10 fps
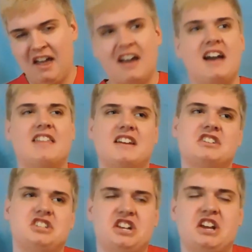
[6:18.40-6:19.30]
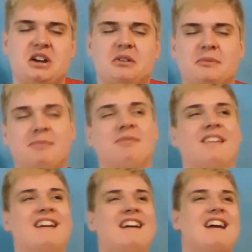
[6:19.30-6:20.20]
I think she knew.
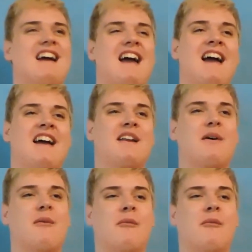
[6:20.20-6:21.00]
And